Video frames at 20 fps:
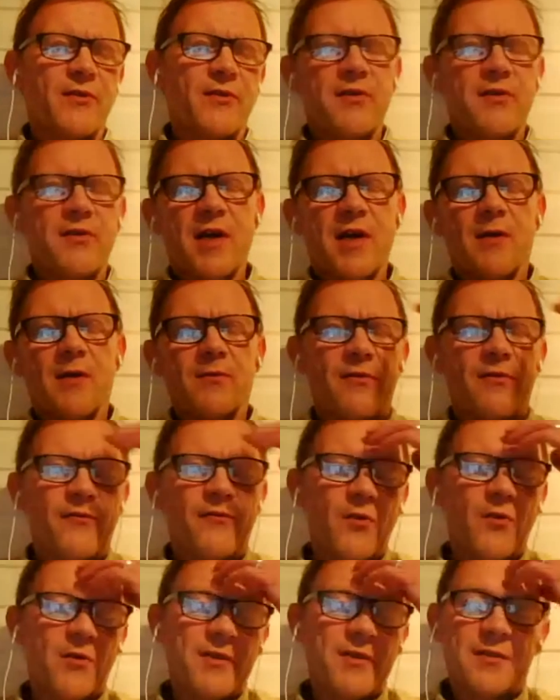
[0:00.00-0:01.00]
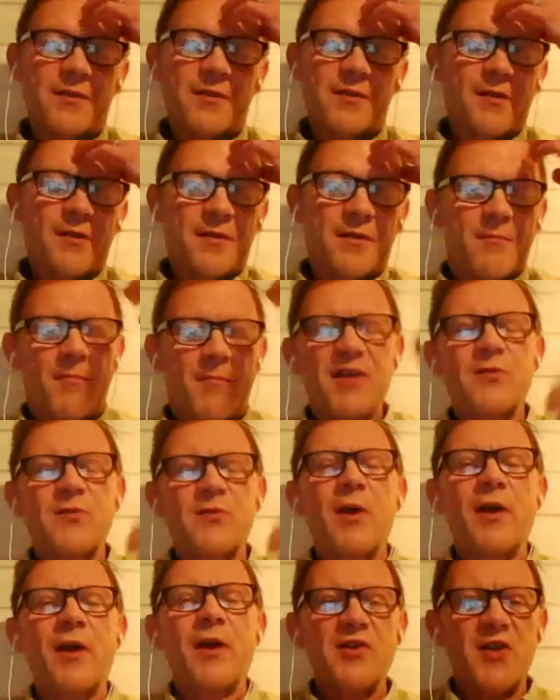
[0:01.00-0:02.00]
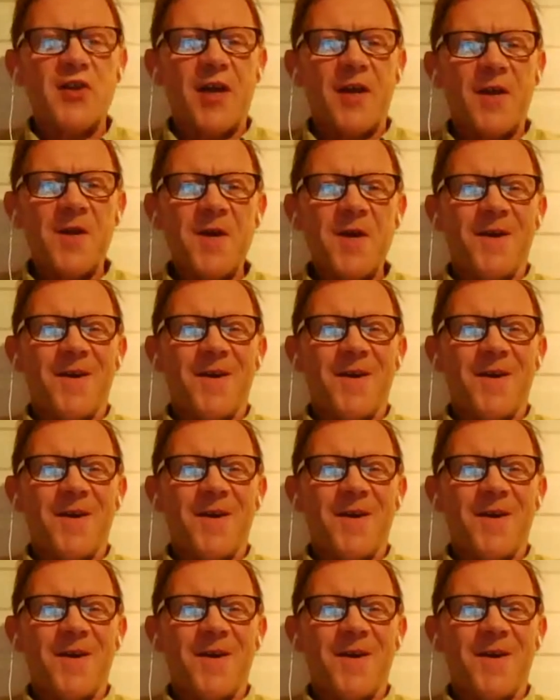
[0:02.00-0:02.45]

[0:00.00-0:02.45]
discount, of course. My Swinglish again.